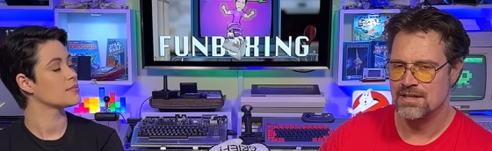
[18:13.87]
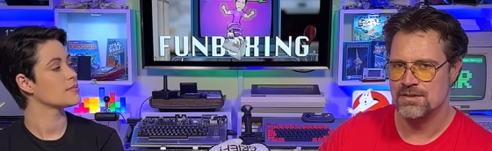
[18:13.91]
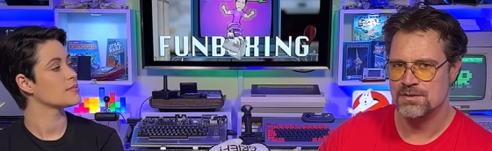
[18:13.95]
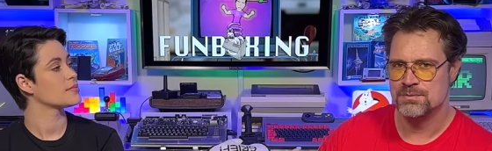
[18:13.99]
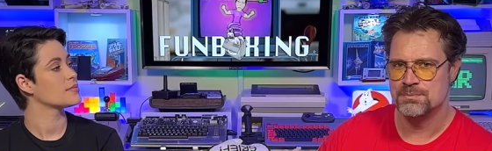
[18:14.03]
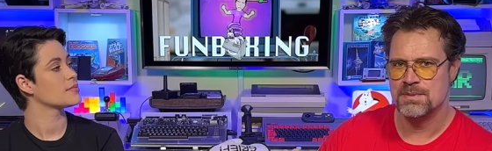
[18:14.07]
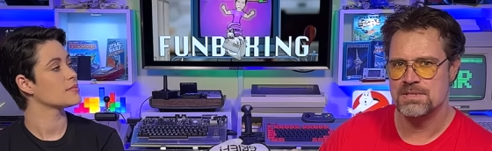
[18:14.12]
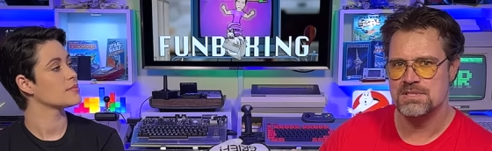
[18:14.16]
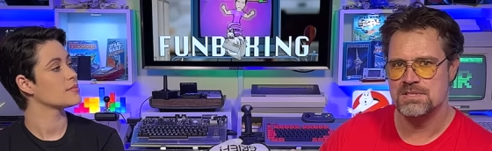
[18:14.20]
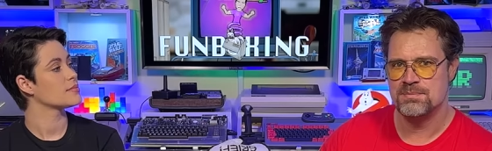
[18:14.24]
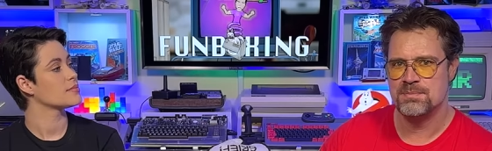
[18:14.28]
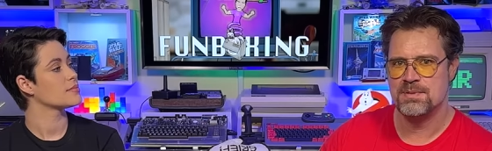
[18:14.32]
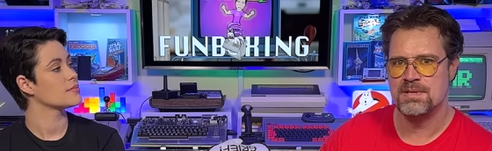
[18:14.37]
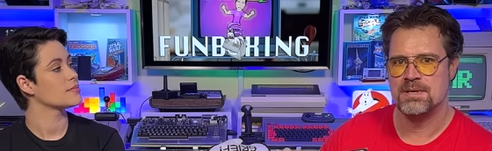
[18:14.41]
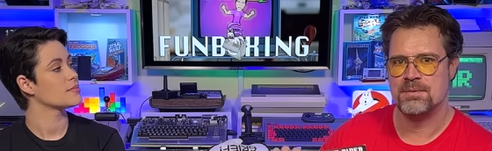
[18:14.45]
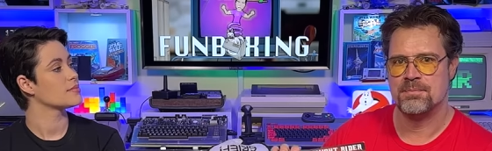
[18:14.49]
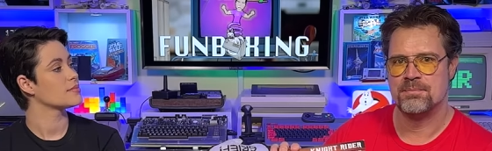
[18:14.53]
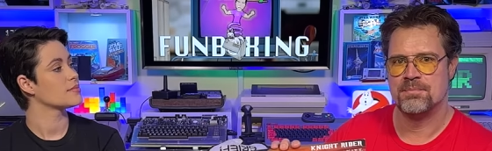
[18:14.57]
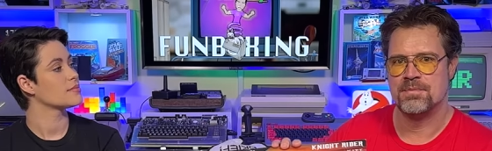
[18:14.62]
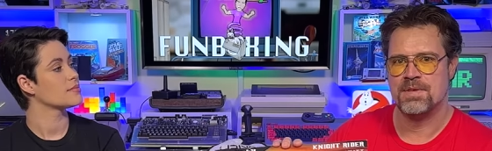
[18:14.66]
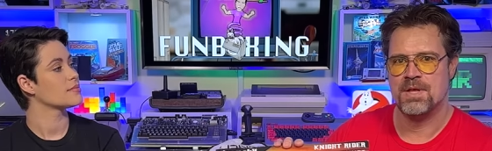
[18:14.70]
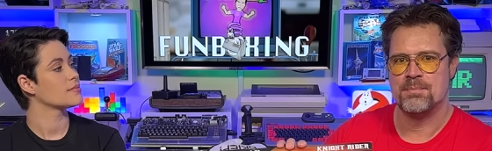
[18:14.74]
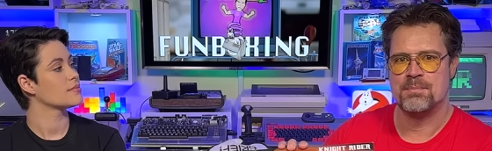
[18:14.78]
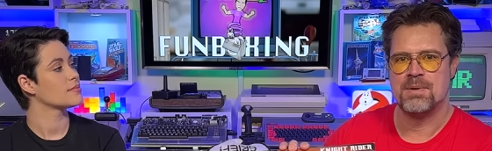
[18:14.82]
Speaker 1: meant to be a,
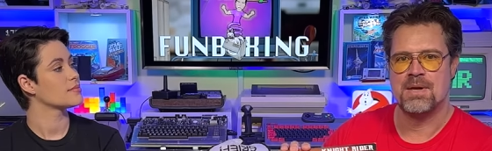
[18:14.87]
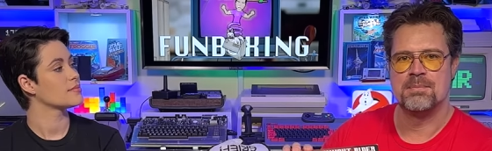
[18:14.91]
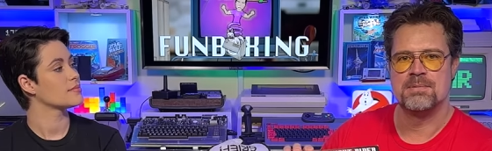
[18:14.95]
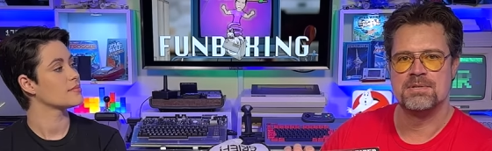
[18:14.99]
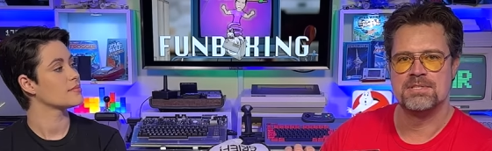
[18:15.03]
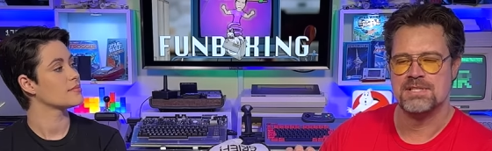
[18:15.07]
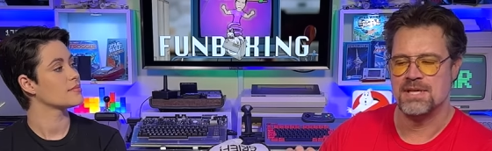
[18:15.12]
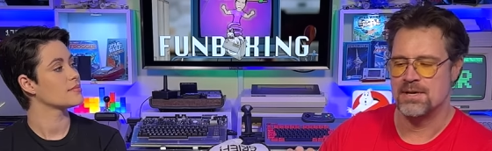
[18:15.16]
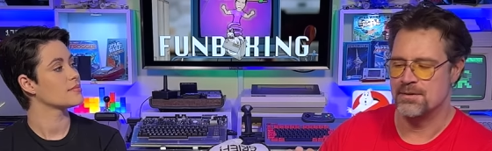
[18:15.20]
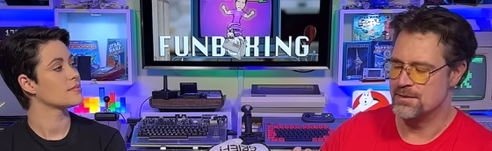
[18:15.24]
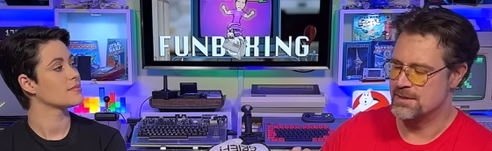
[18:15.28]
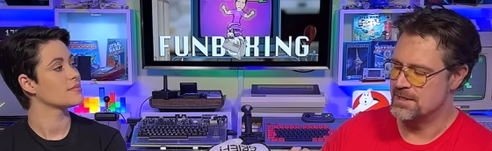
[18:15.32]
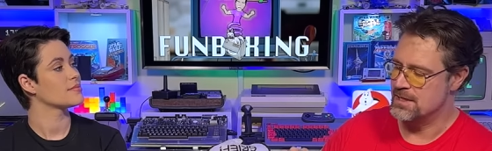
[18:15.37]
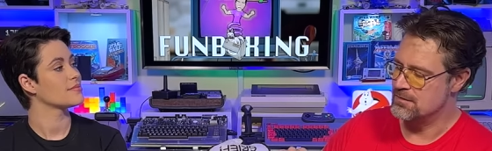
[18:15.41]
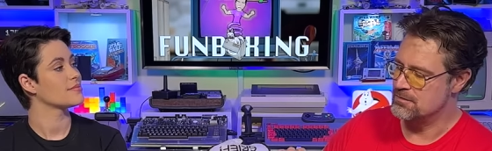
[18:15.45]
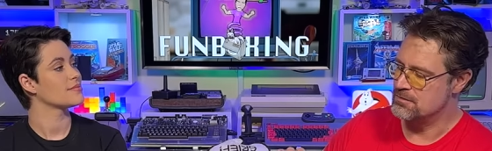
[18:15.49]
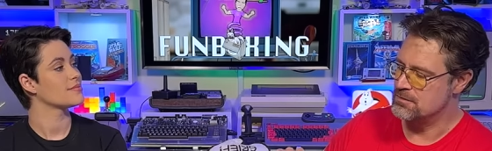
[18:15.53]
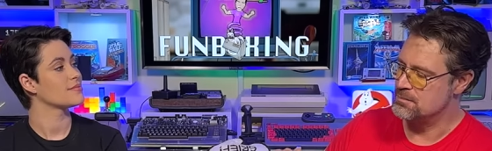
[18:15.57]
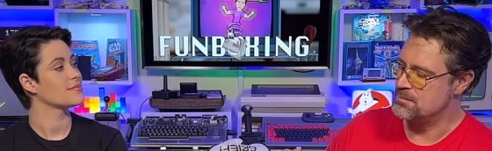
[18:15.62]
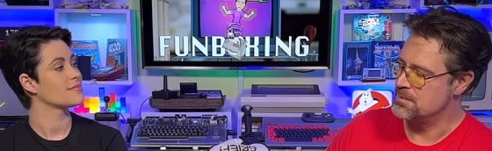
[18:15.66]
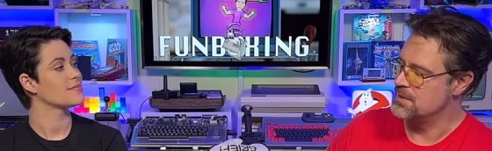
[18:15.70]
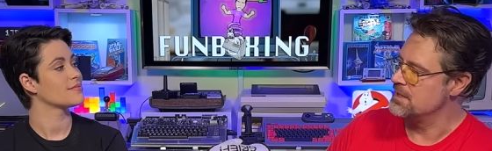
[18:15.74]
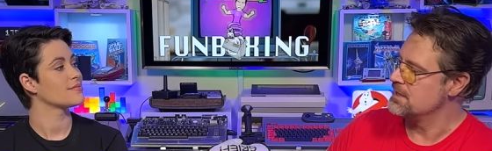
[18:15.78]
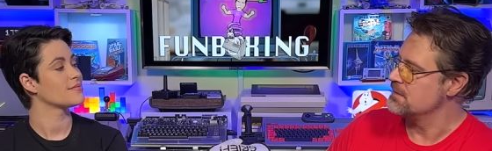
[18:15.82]
a, baby shower
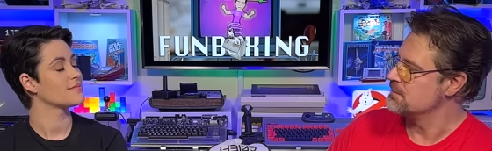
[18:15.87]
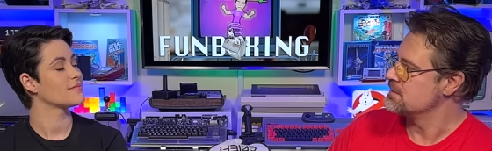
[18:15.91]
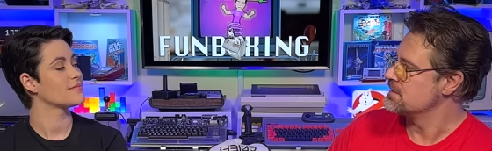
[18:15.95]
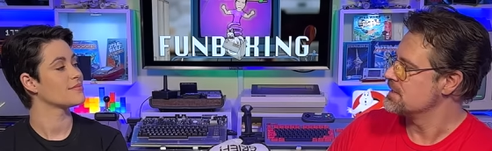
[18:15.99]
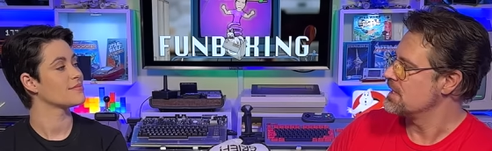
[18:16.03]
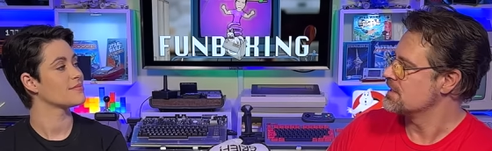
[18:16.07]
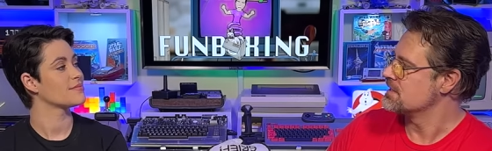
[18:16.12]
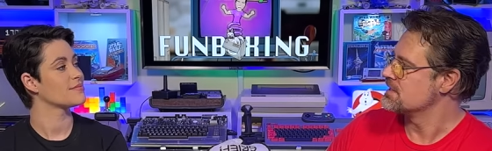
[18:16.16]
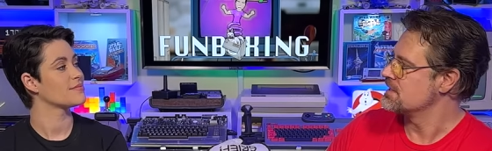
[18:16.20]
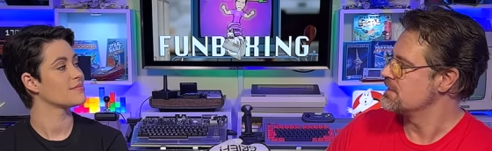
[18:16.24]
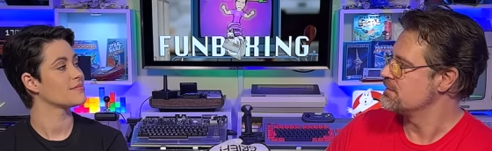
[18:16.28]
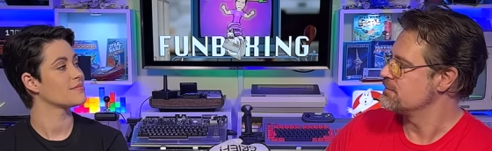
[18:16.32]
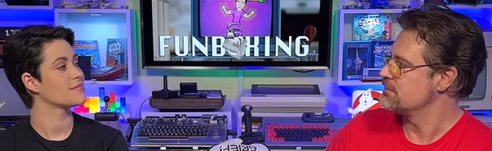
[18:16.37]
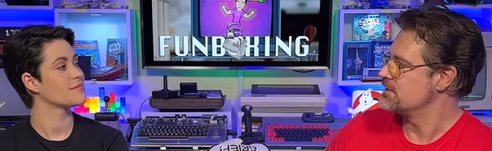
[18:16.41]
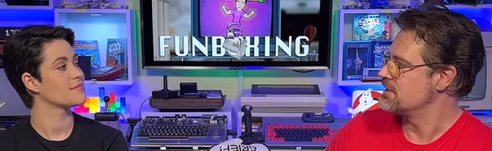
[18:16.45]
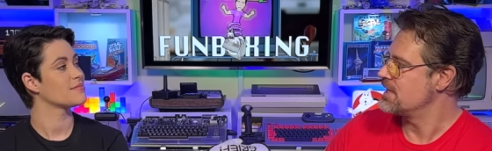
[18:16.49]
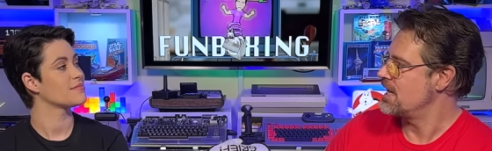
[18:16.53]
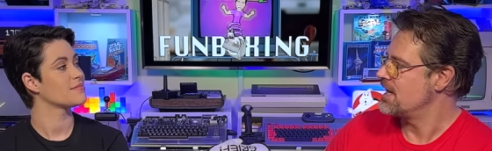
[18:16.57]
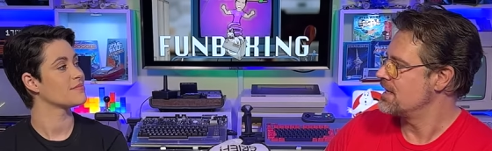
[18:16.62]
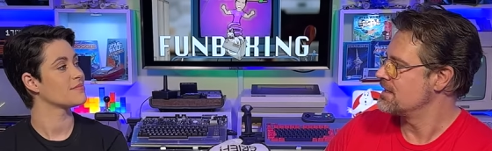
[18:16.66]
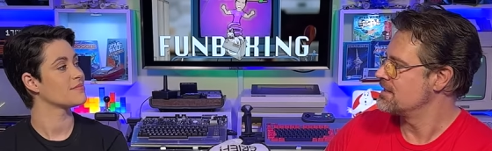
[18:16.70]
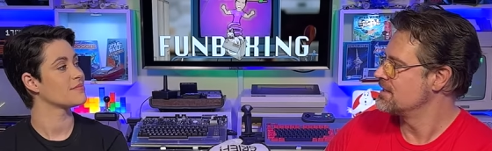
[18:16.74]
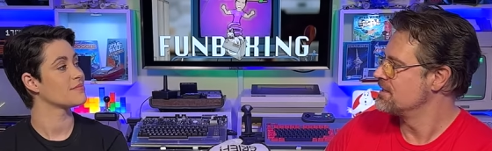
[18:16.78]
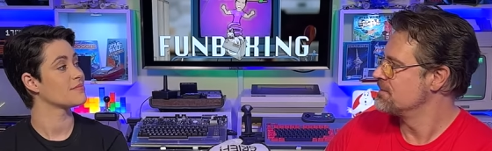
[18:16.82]
gift, but it was actually for
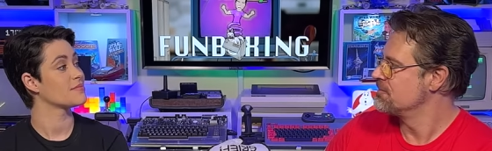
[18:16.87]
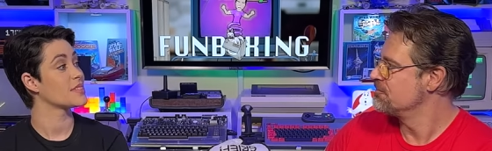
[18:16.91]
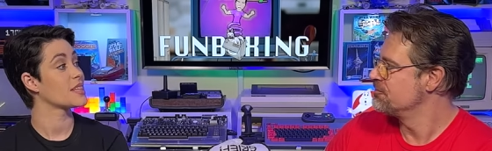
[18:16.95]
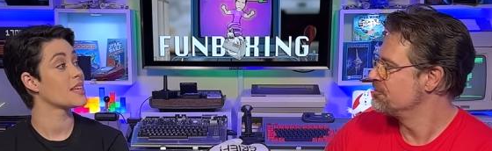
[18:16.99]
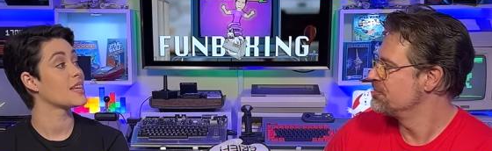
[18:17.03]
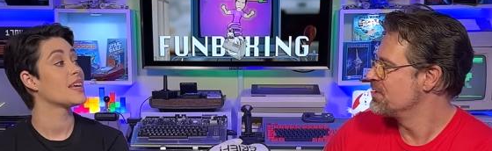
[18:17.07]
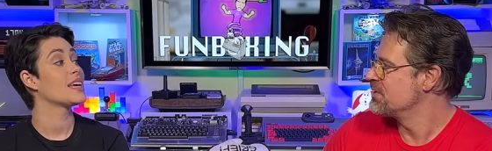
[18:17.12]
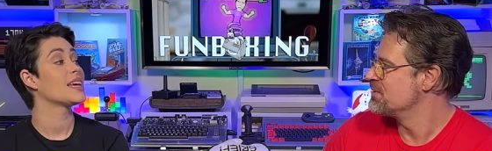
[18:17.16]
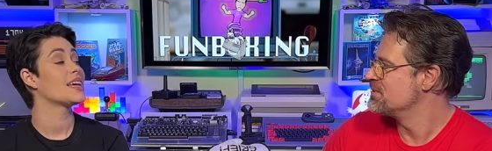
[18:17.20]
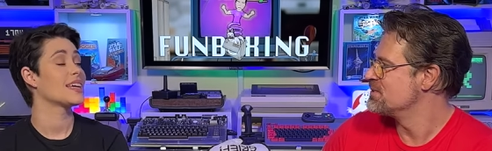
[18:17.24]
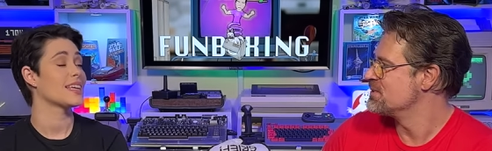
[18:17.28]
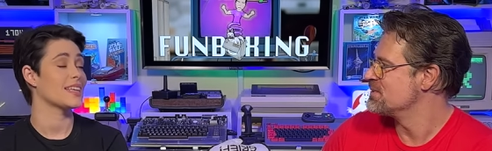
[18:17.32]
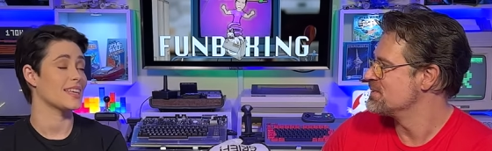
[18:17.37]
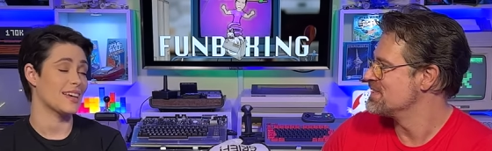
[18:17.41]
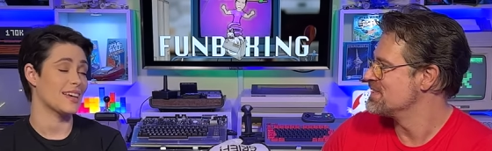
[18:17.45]
dad, which was